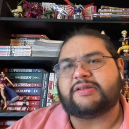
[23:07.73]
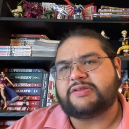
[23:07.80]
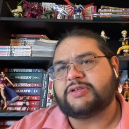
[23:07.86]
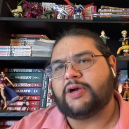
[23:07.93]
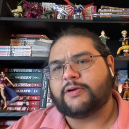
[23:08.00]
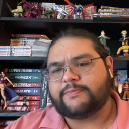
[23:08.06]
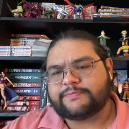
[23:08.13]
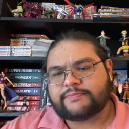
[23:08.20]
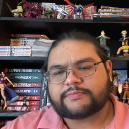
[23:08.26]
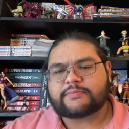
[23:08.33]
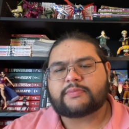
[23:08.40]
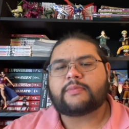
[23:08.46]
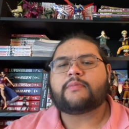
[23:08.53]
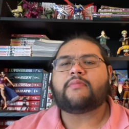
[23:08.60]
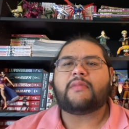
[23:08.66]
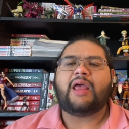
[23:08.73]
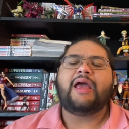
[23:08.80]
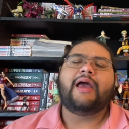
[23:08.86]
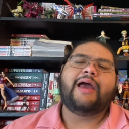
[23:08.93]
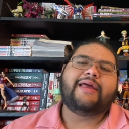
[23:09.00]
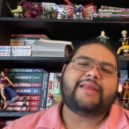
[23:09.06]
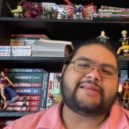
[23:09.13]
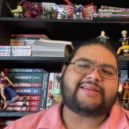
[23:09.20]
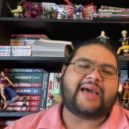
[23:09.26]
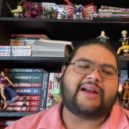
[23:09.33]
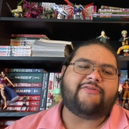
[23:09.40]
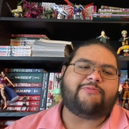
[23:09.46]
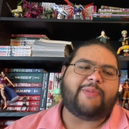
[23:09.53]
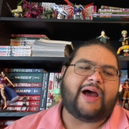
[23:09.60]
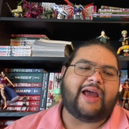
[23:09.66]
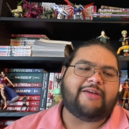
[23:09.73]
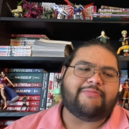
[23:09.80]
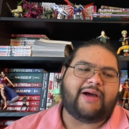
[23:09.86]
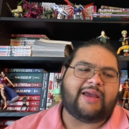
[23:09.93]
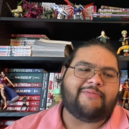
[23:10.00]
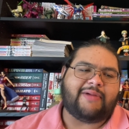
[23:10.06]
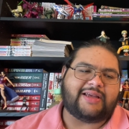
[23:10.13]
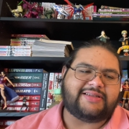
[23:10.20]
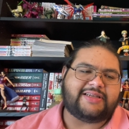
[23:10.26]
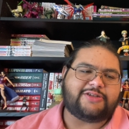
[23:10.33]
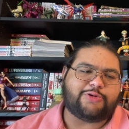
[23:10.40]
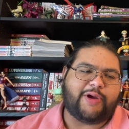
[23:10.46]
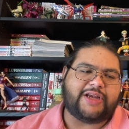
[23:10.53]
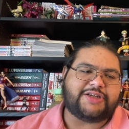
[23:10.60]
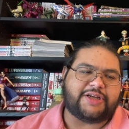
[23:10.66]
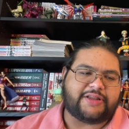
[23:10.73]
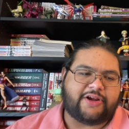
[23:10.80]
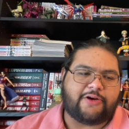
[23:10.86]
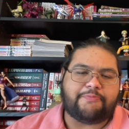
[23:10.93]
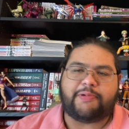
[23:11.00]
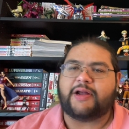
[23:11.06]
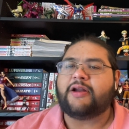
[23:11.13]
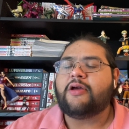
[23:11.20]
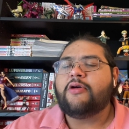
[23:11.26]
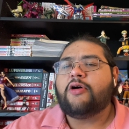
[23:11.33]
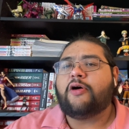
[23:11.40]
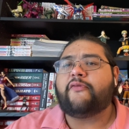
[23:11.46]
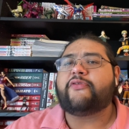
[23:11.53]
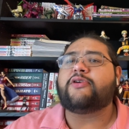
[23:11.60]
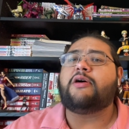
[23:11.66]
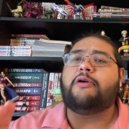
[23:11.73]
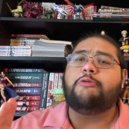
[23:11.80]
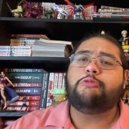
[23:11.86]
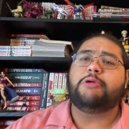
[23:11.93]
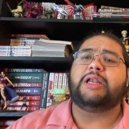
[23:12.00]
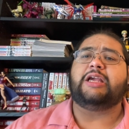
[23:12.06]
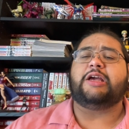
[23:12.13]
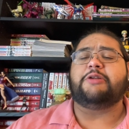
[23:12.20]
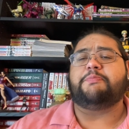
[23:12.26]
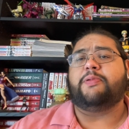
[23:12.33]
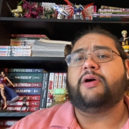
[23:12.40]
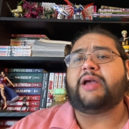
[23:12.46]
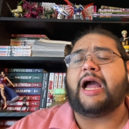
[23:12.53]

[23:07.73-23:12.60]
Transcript: And so that's kind of my, my, my situation there. But overall, really good book.